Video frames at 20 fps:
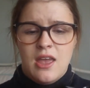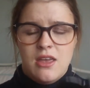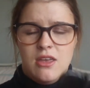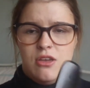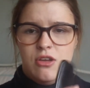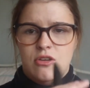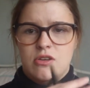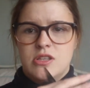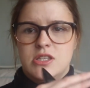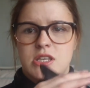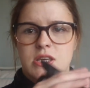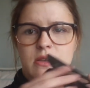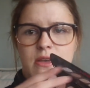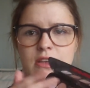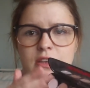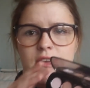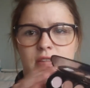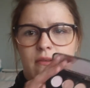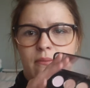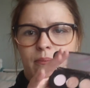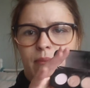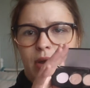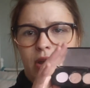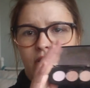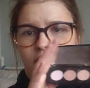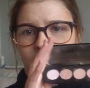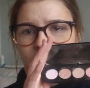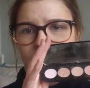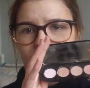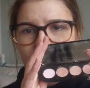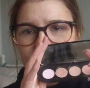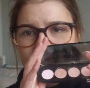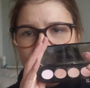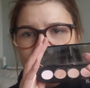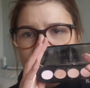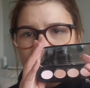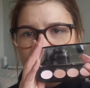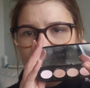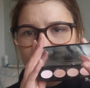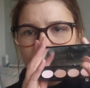You could see both
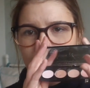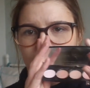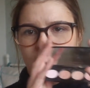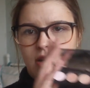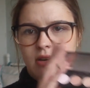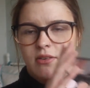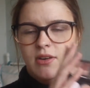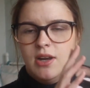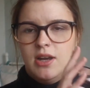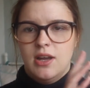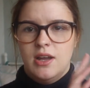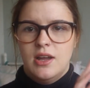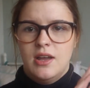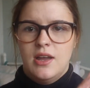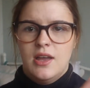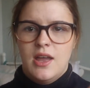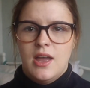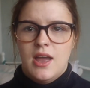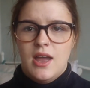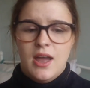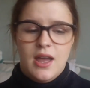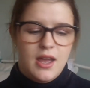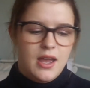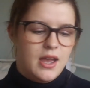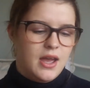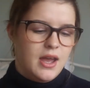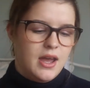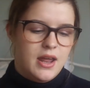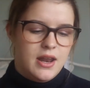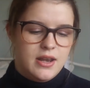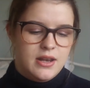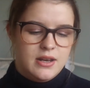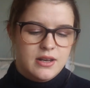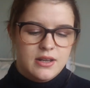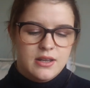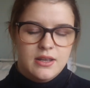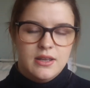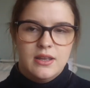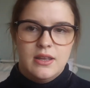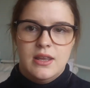eyes in the mirror, and
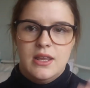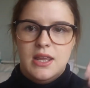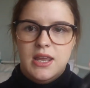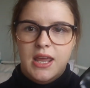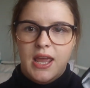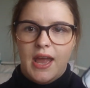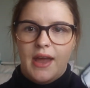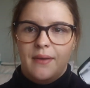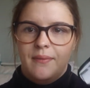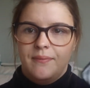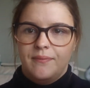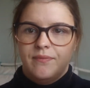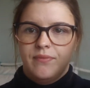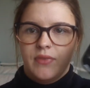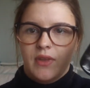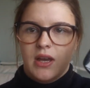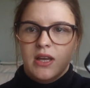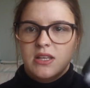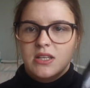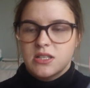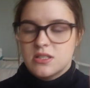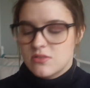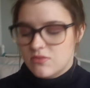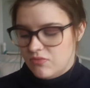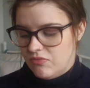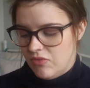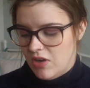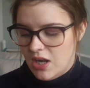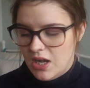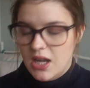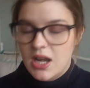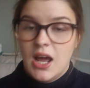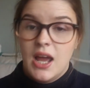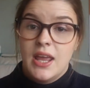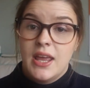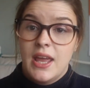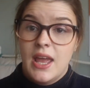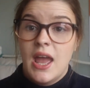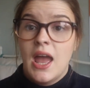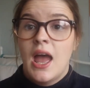yeah, I just really
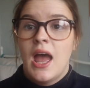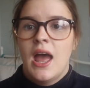like it,